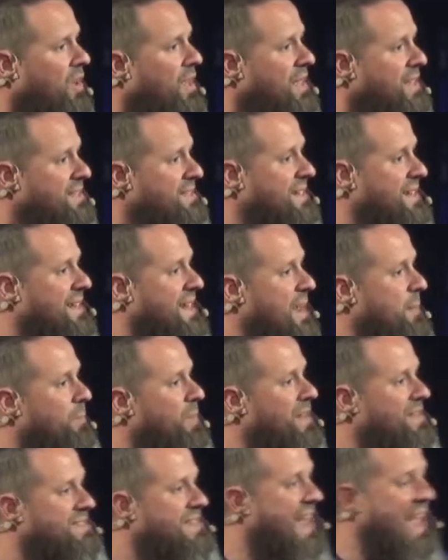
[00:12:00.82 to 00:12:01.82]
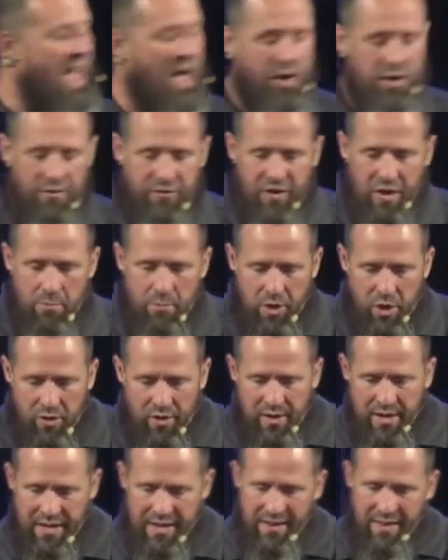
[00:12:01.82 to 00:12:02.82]
goal to keep us out of
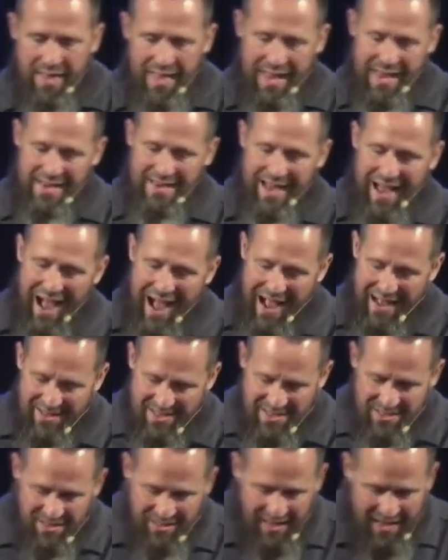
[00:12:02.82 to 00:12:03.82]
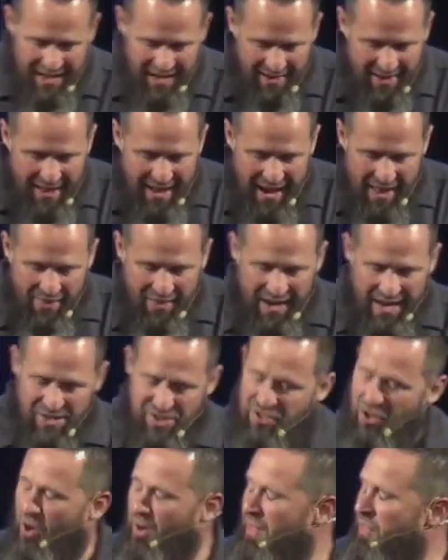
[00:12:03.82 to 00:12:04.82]
community and to isolate
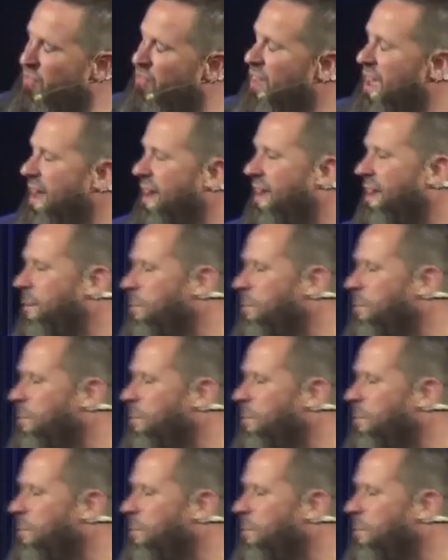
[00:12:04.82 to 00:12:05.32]
and then I started